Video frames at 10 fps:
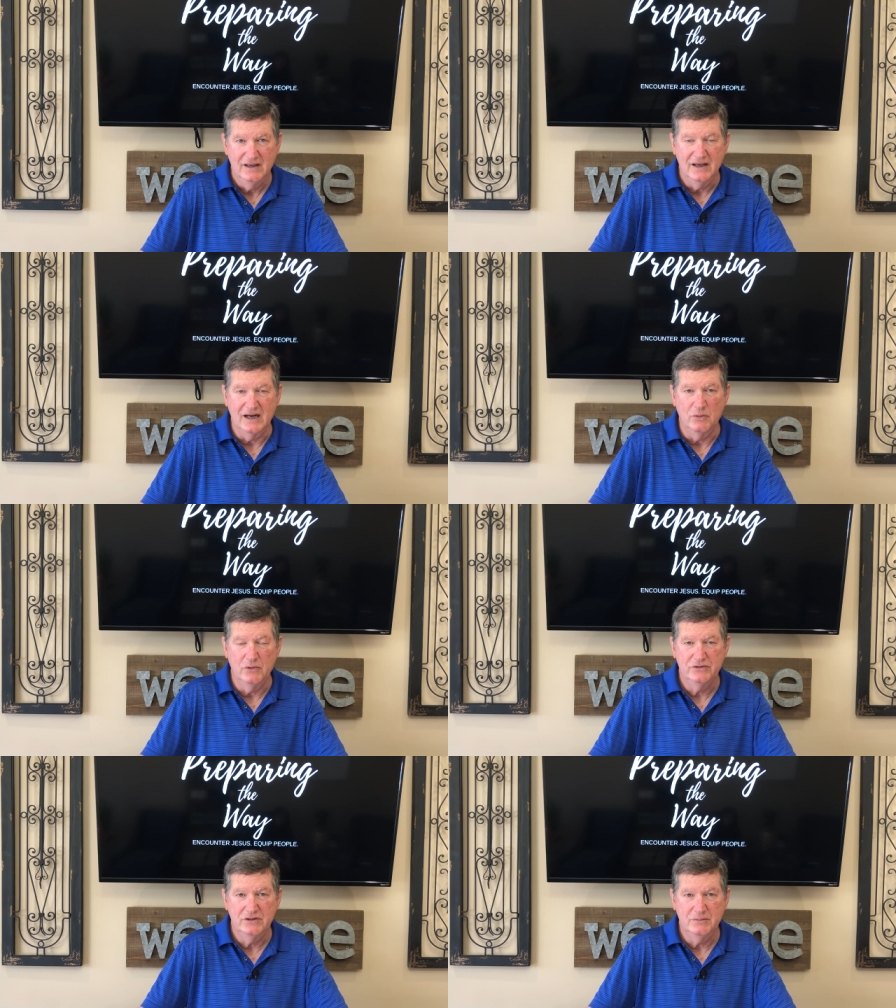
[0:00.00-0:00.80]
And I
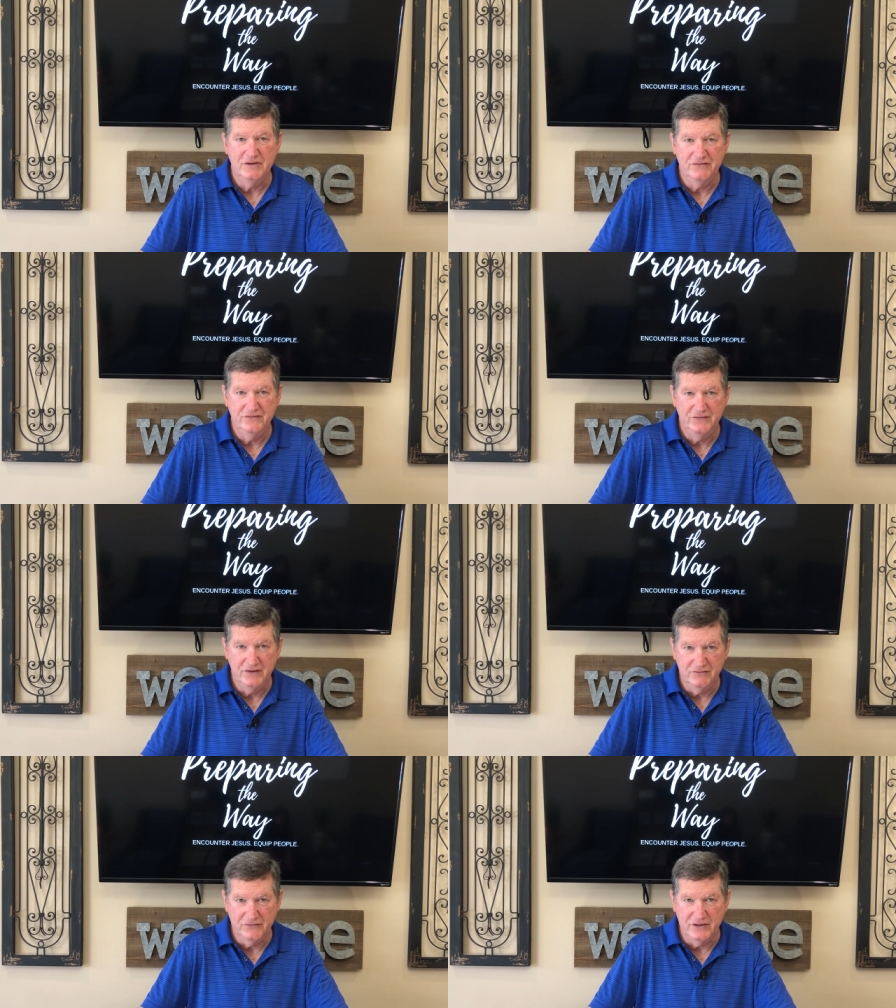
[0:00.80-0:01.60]
want you to be,
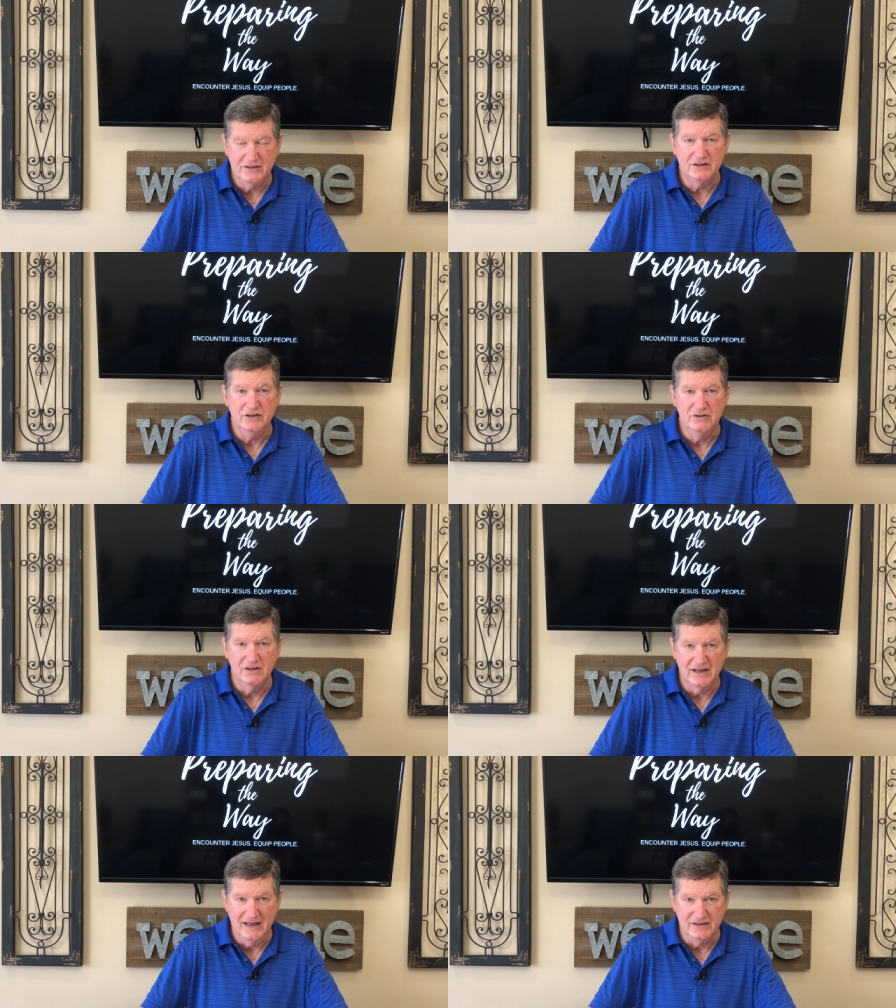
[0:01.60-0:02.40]
feel free to
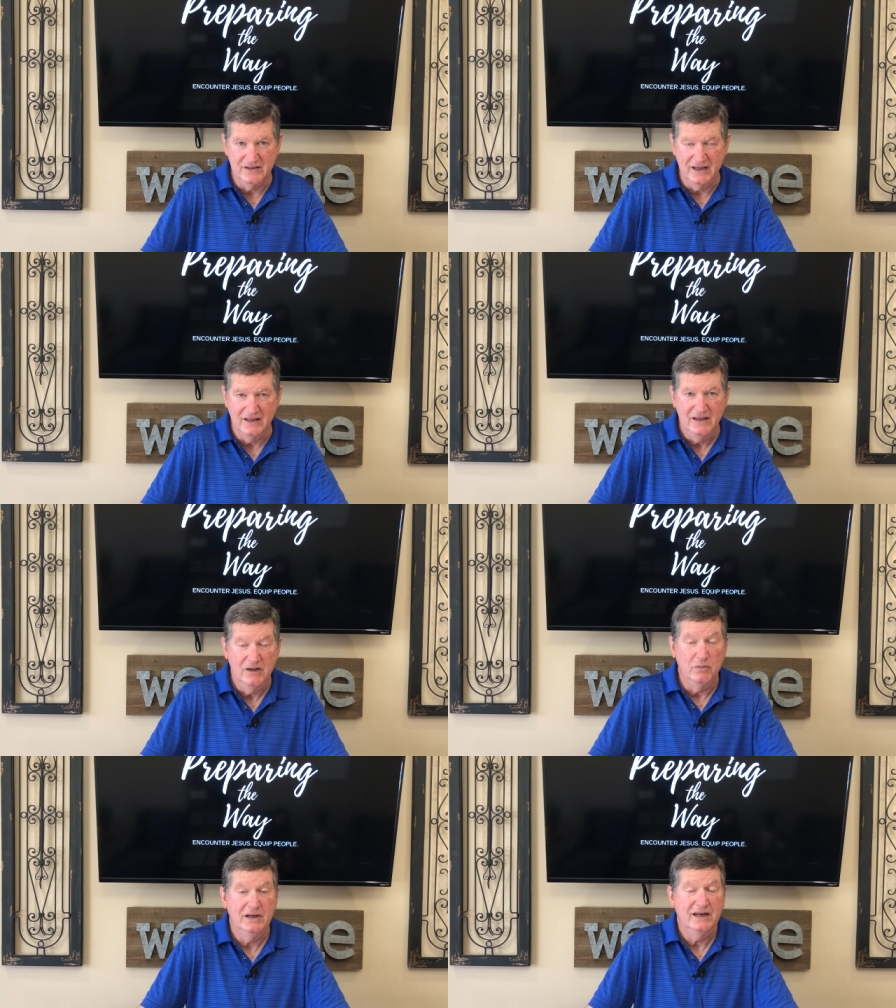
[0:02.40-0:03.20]
utilize that.
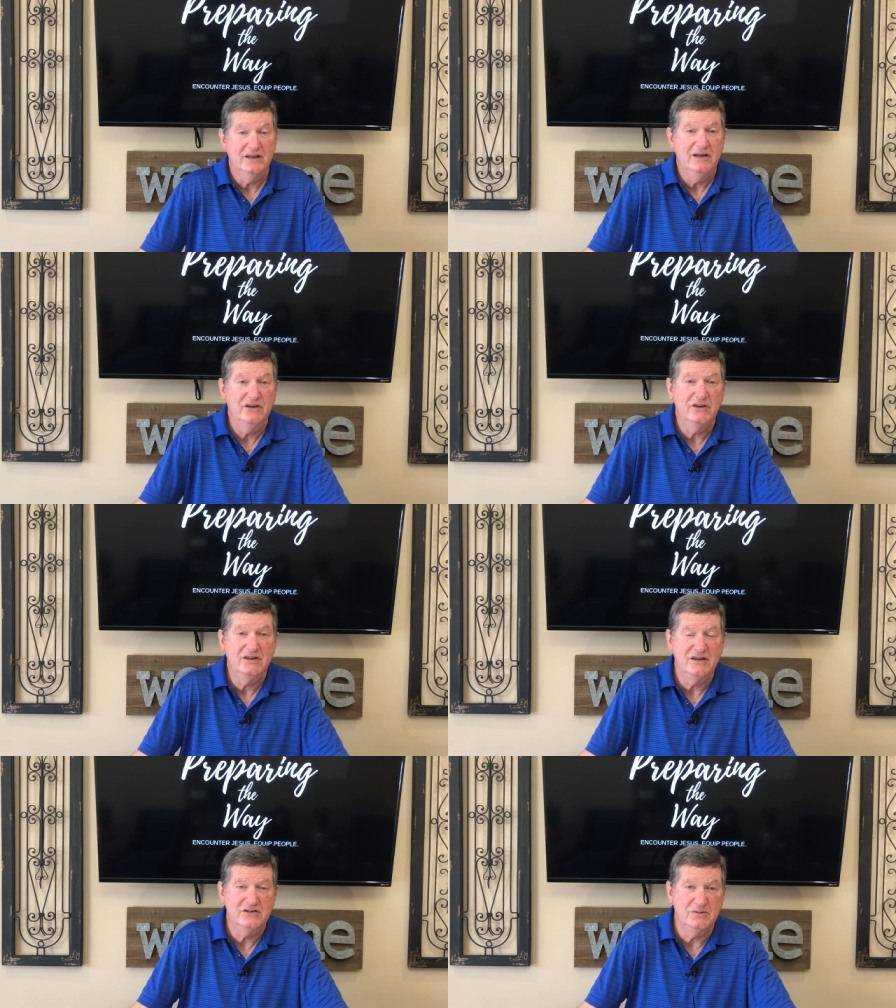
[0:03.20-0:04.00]
We'd like to hear your
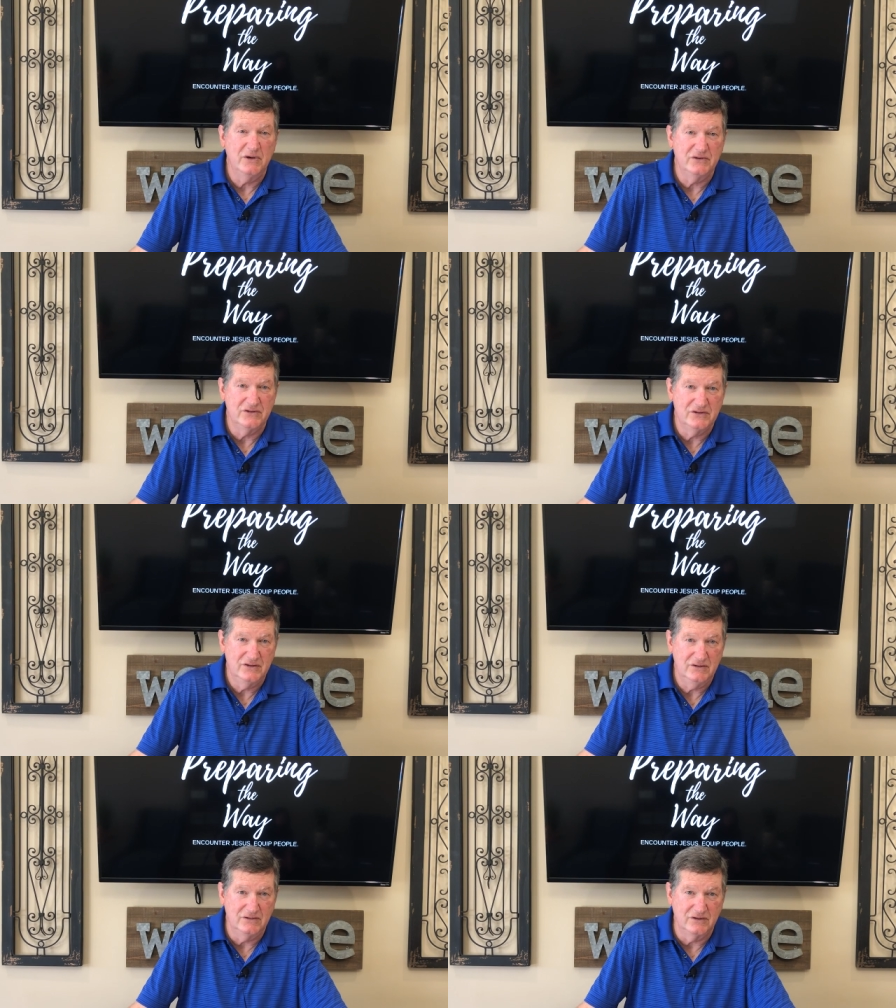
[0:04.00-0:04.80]
testimonies
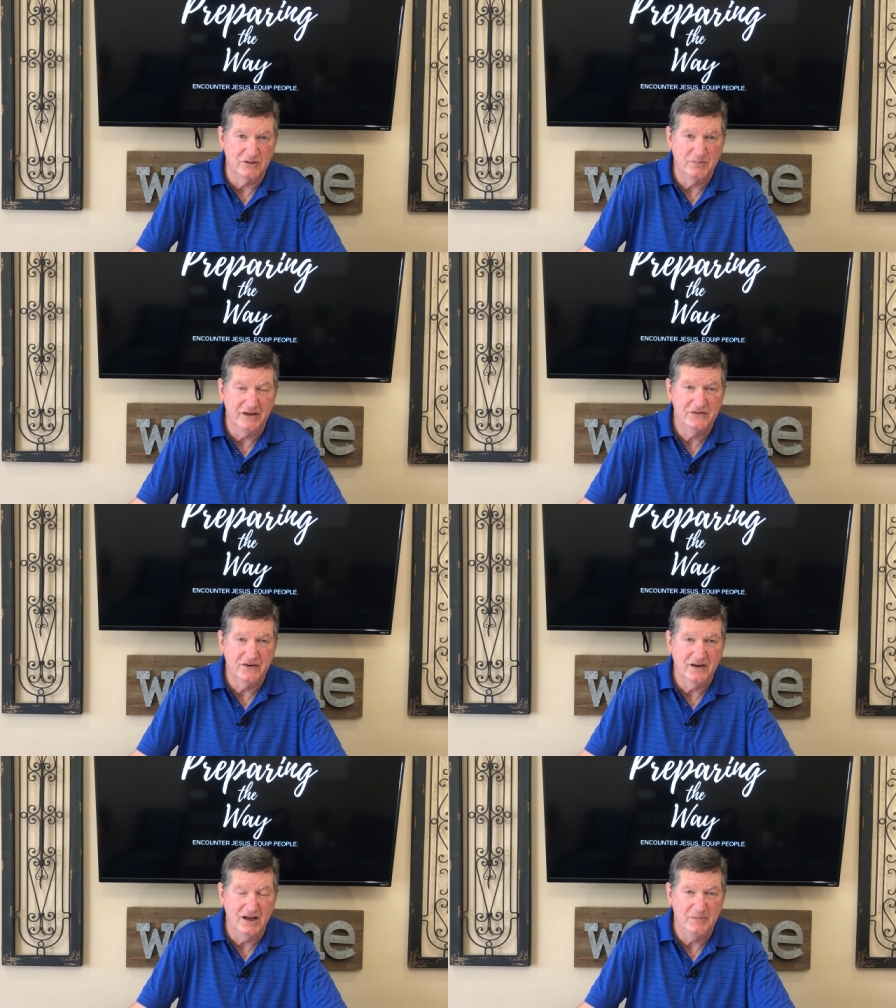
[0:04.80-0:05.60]
too. There's a place for
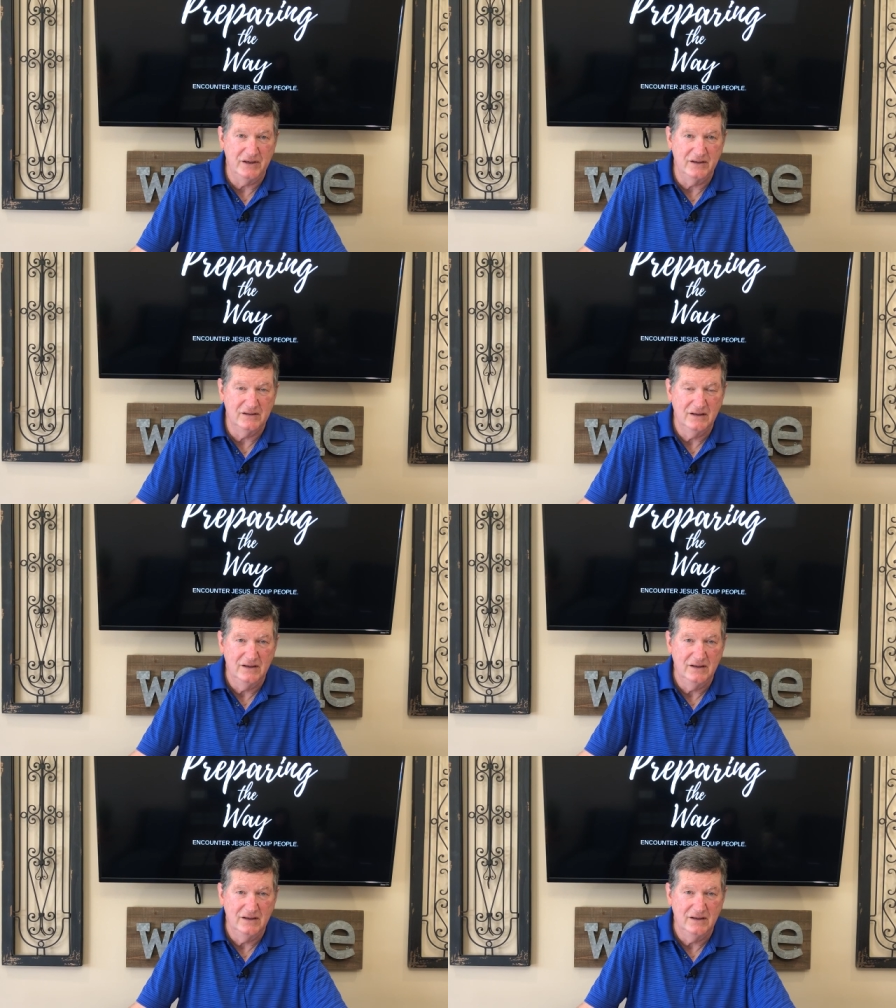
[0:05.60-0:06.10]
comments.